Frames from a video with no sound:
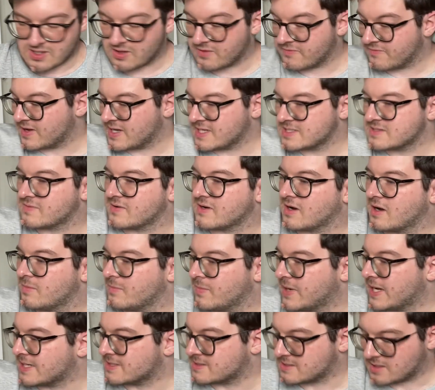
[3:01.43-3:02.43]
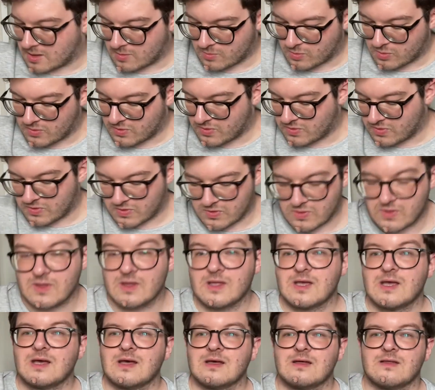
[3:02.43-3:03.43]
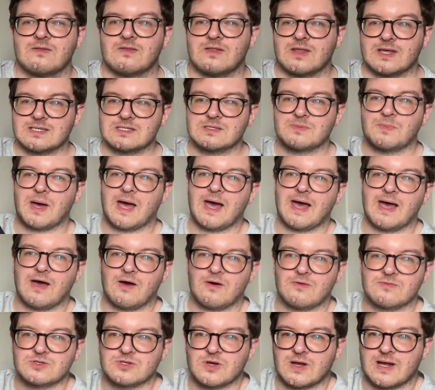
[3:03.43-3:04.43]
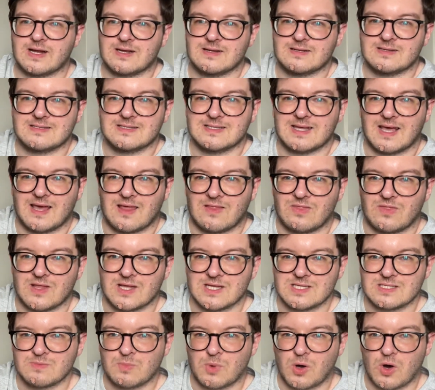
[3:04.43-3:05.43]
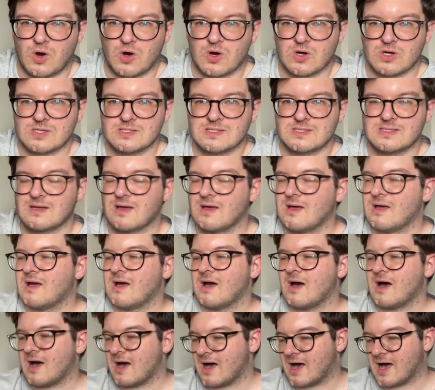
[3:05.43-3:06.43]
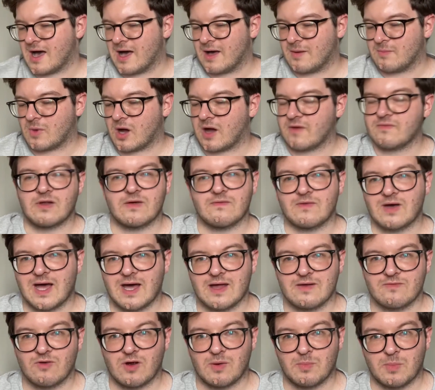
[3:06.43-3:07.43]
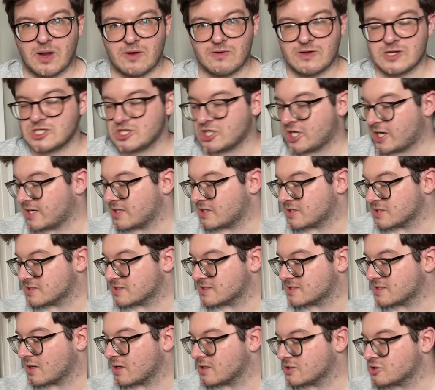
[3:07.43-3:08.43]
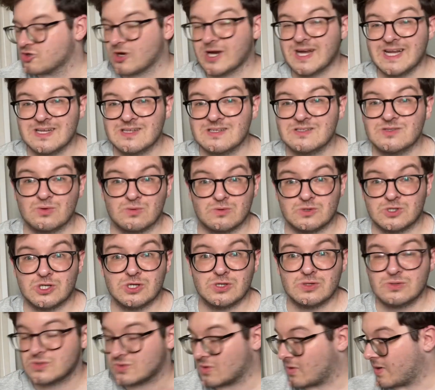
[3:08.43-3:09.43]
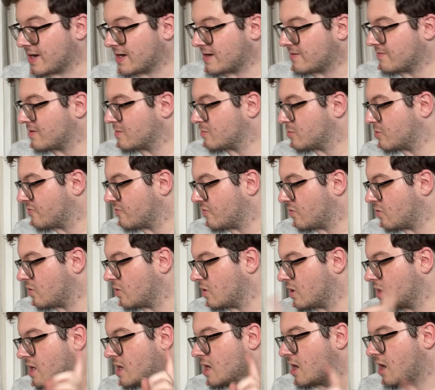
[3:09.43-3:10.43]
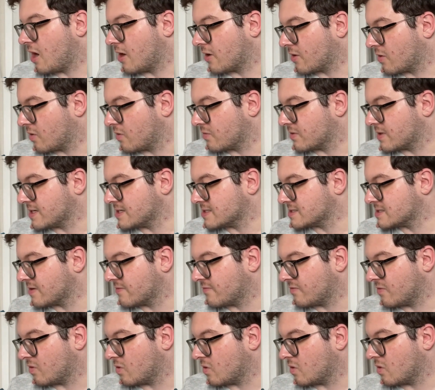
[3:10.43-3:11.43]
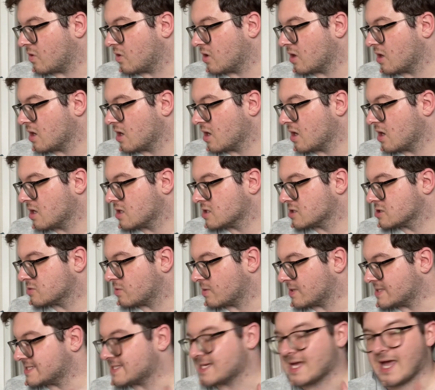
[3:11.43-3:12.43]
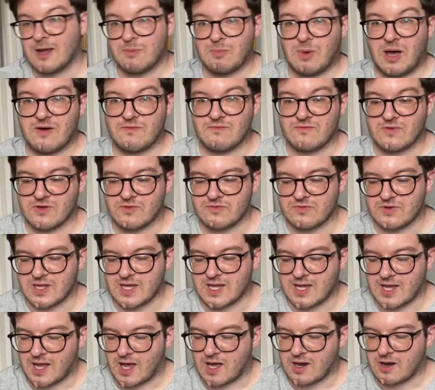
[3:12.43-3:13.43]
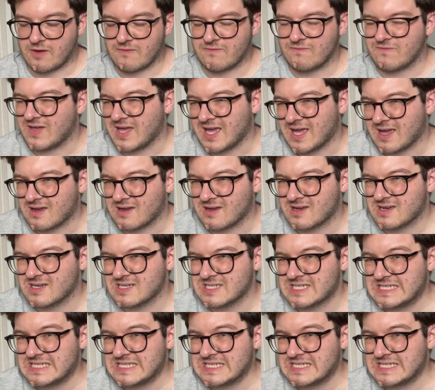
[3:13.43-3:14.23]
the first thing I picked up was this pair of trainers in this box. I've never had Fred Perry trainers or shoes or anything before. I got these for £28.50, and I think,